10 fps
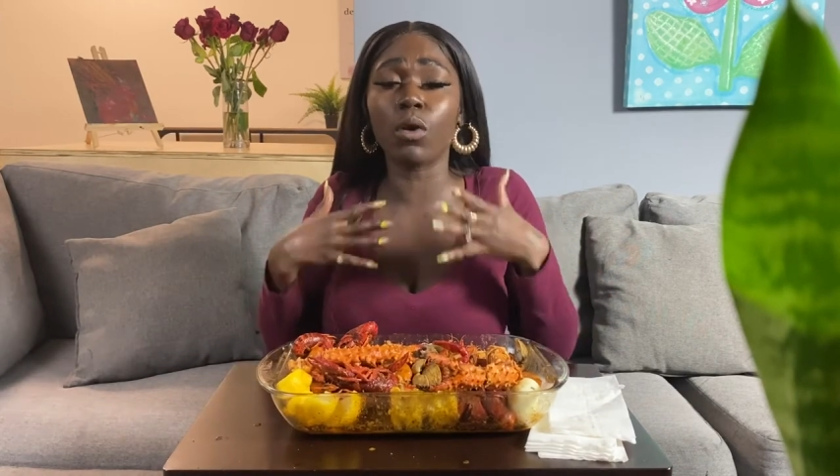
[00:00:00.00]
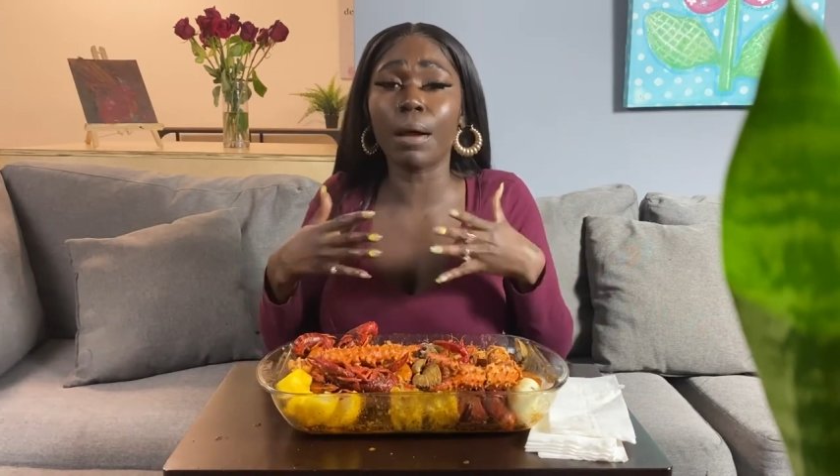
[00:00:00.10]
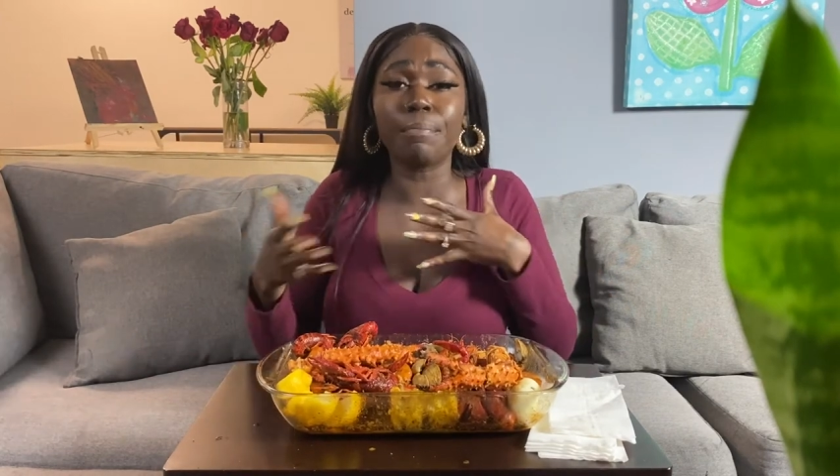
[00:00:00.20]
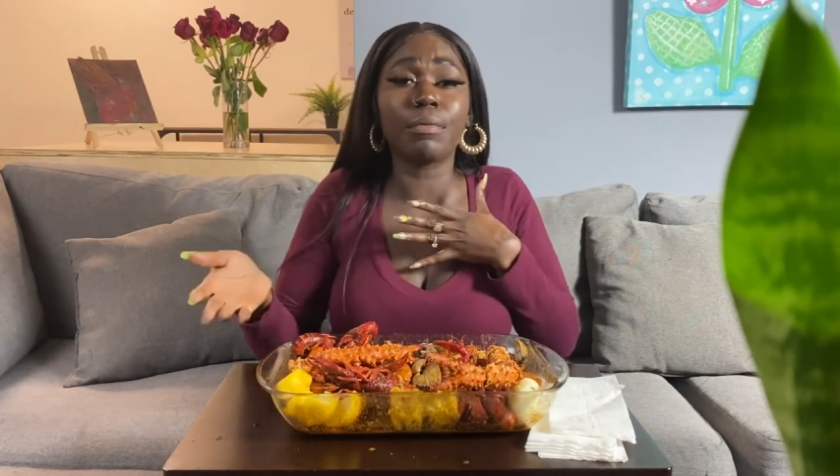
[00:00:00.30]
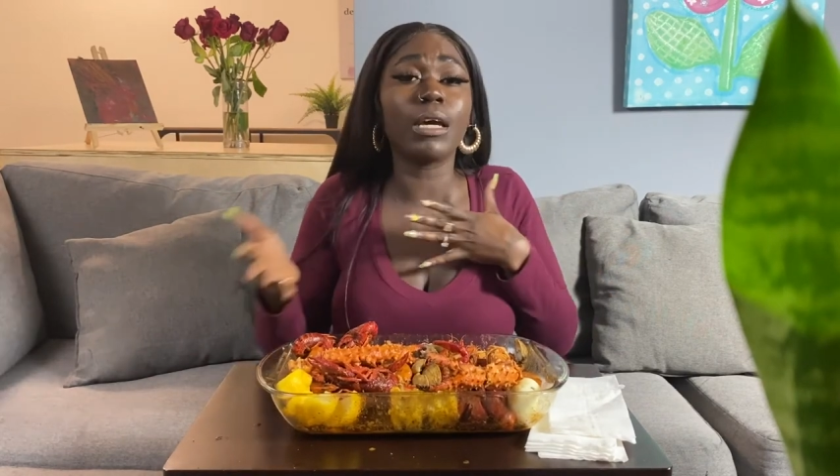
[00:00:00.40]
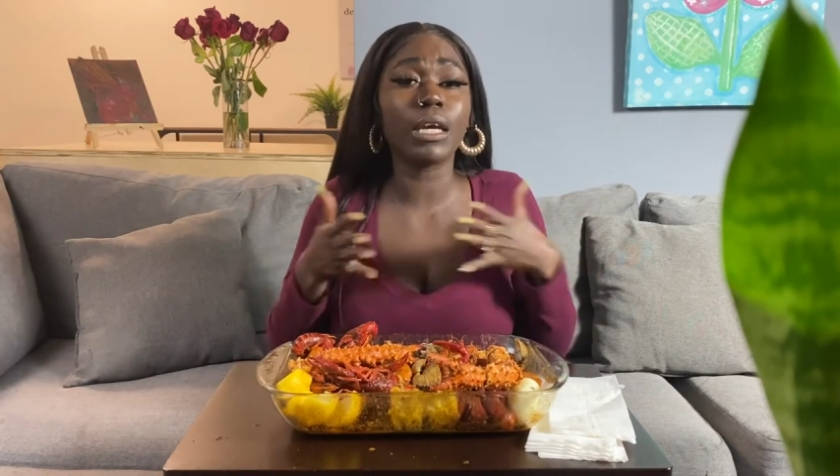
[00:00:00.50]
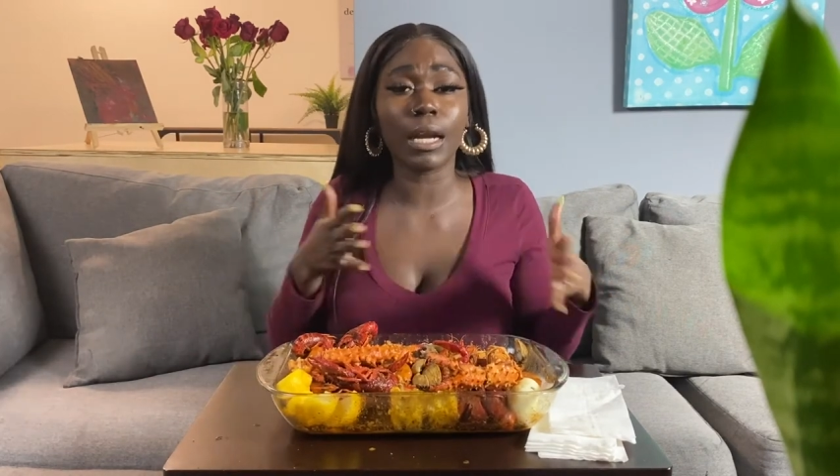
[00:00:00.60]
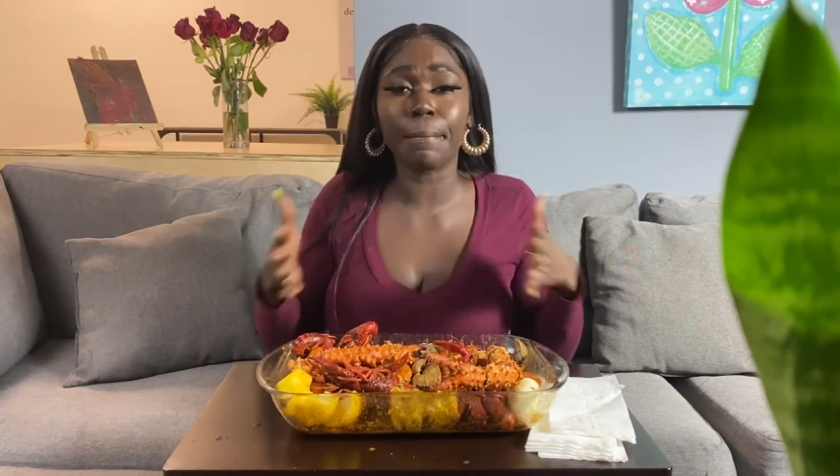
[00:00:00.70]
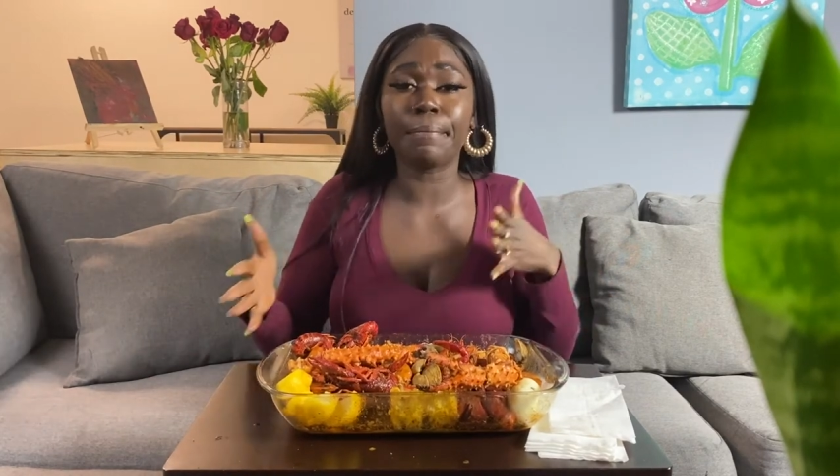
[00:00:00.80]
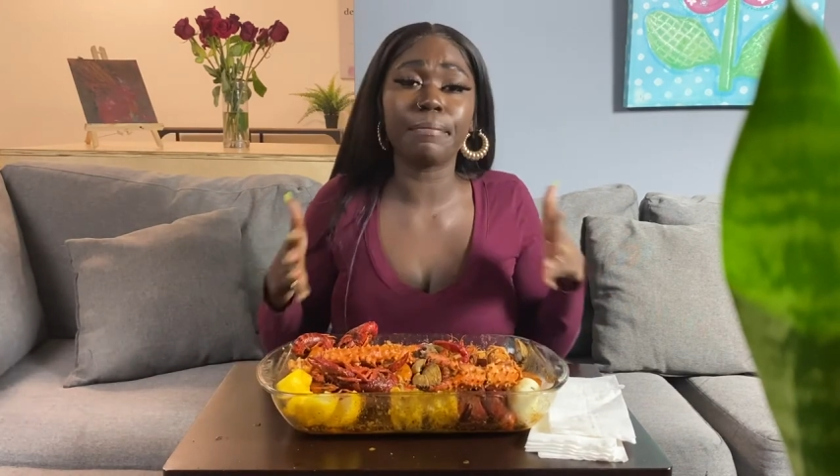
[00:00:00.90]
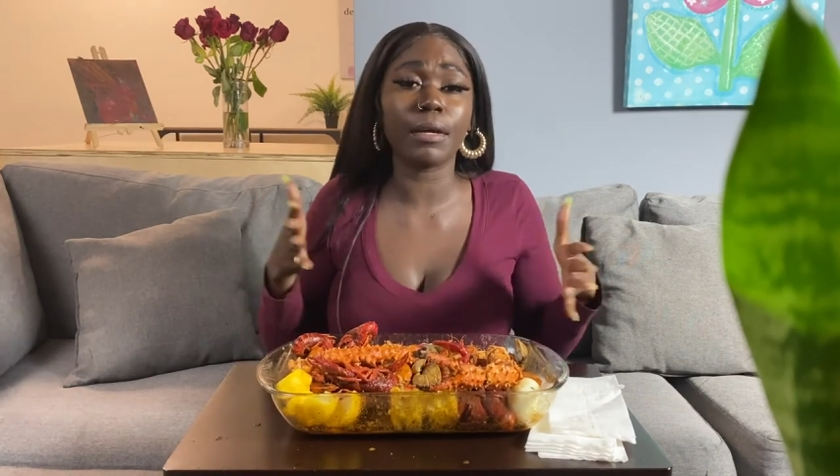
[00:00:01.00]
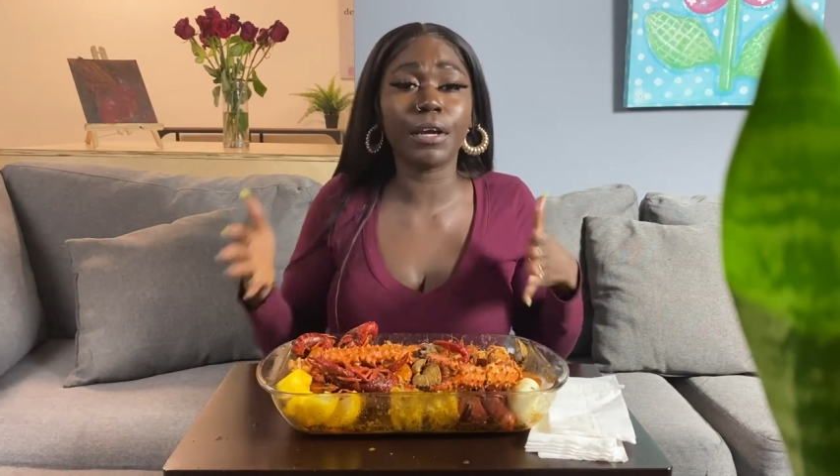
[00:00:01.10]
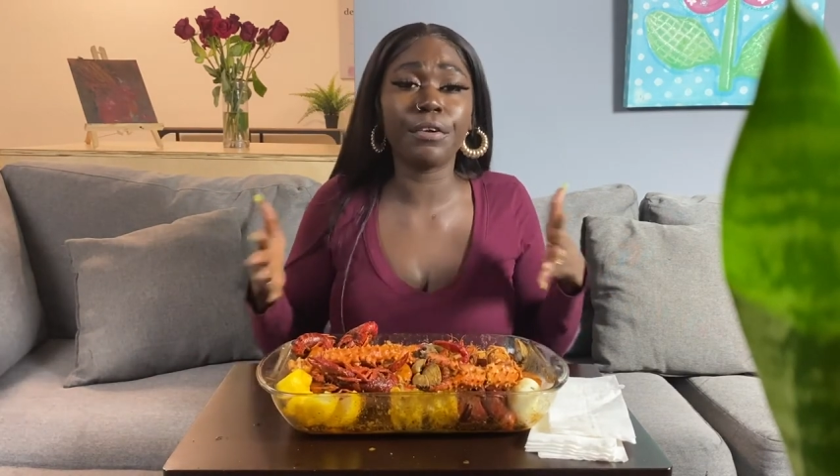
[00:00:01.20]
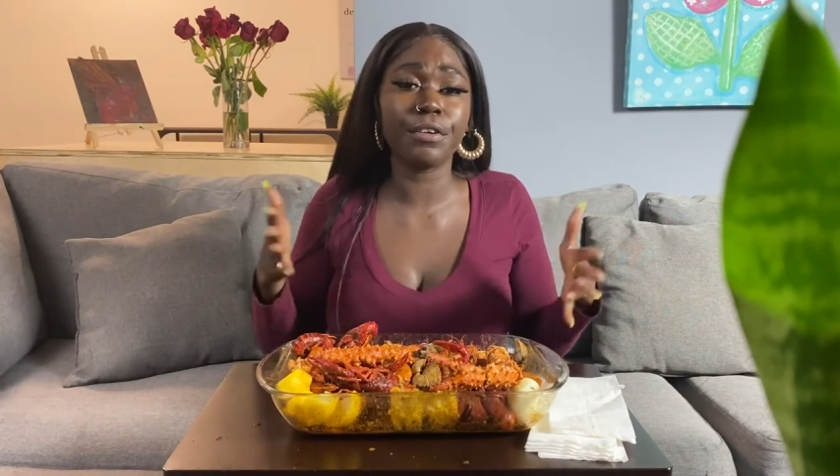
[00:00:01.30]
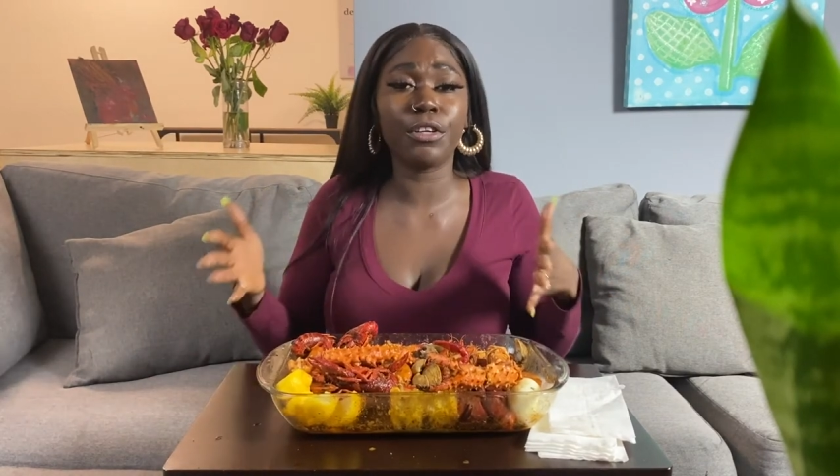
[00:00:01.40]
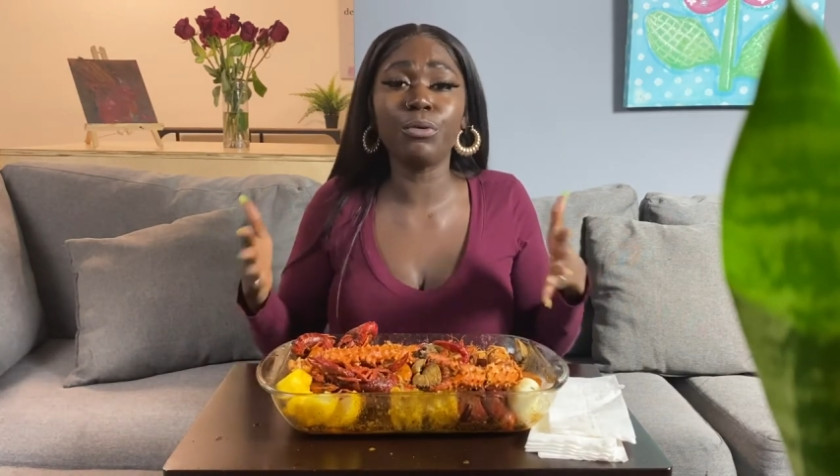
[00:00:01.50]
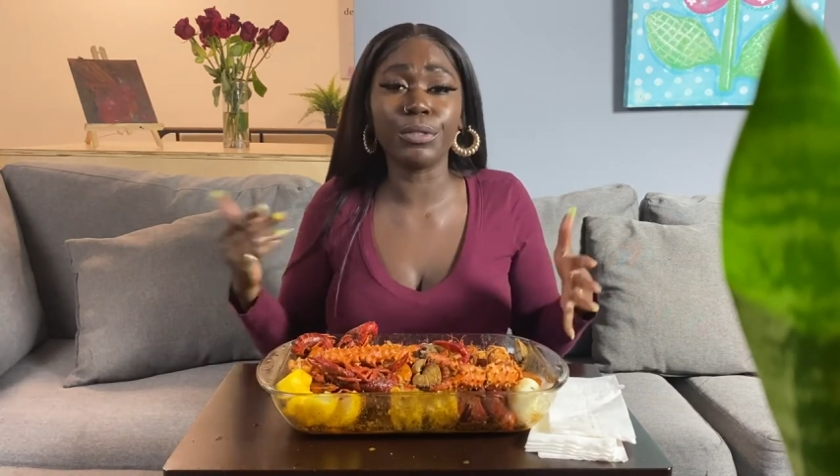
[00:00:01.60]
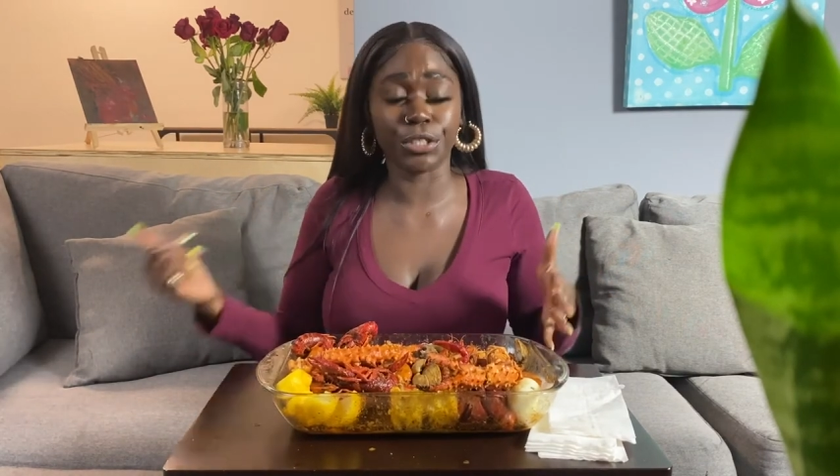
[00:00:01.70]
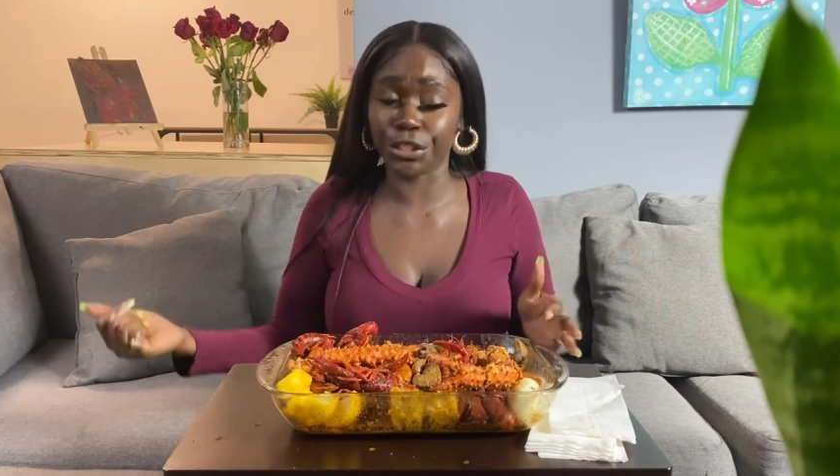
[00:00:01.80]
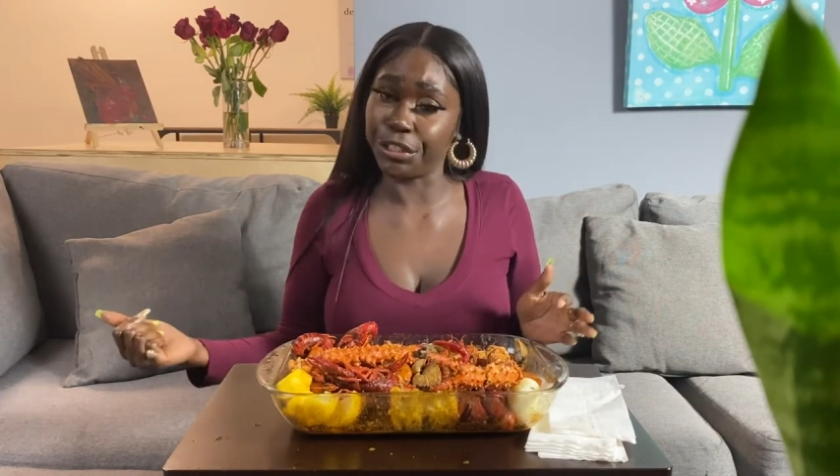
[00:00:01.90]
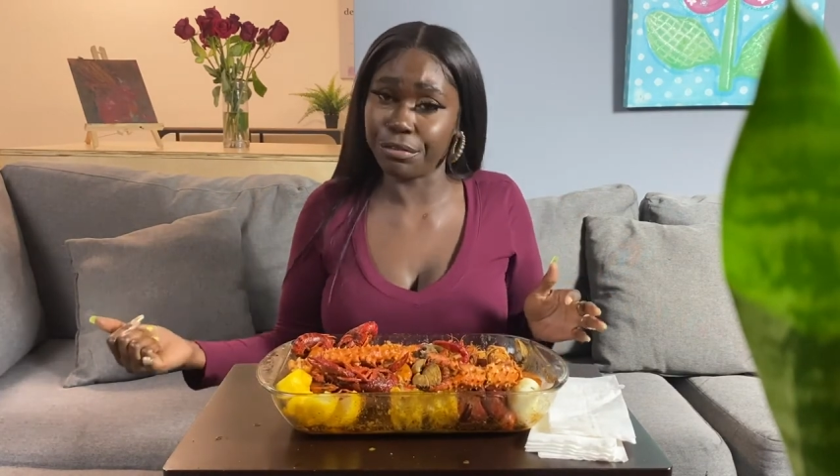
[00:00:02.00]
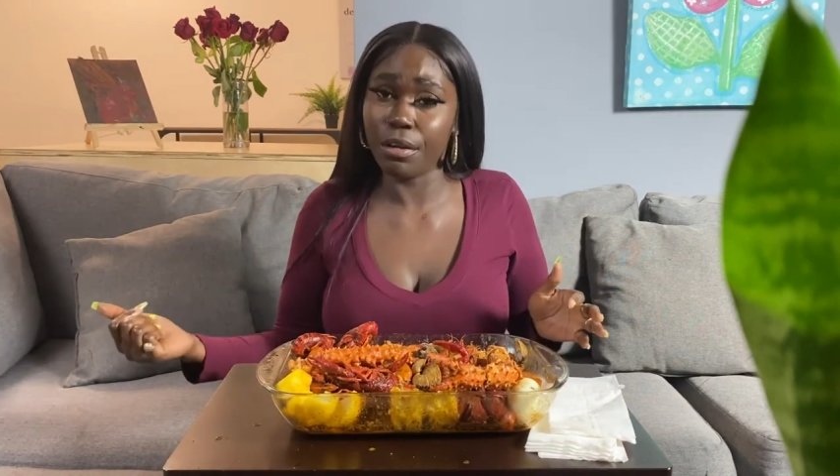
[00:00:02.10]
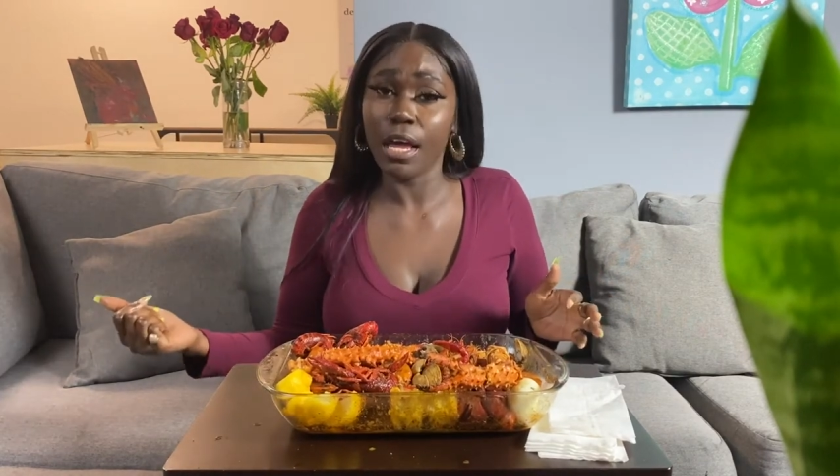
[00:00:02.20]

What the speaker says: what I'm thinking I'm here to do is chill.